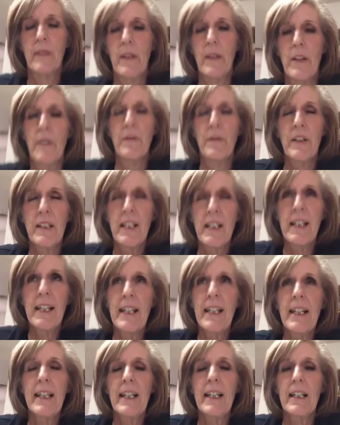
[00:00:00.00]
The
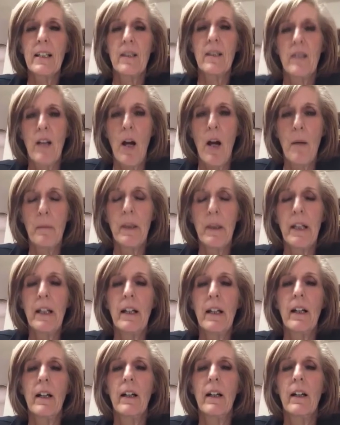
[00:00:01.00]
fatigue,
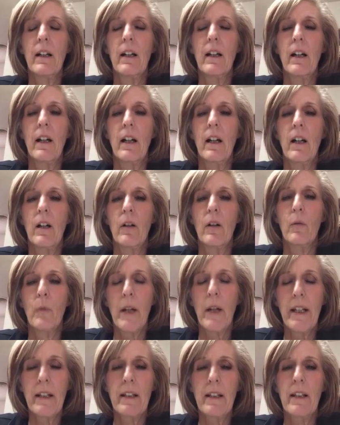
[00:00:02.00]
insomnia,
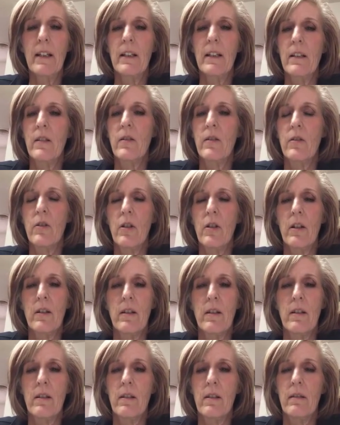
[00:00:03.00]
weakness,
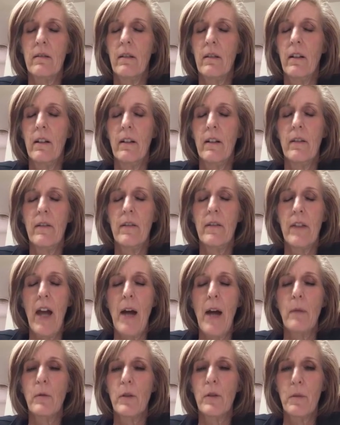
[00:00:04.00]
just
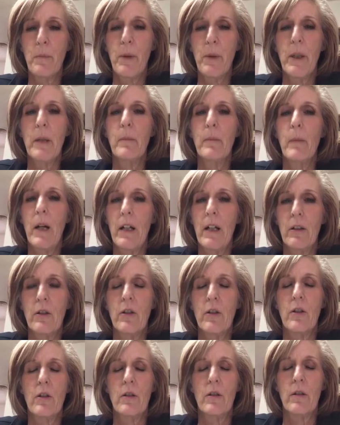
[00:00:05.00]
that was pretty
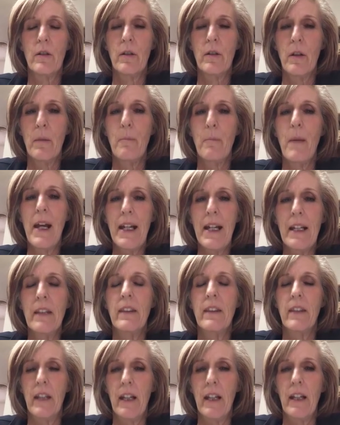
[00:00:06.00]
much the main
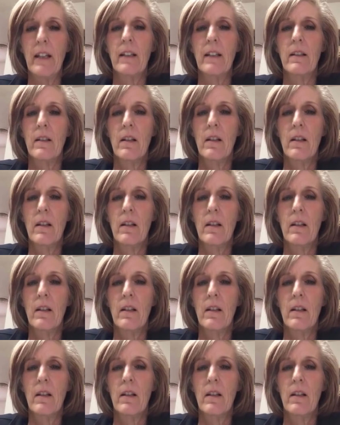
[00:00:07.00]
things.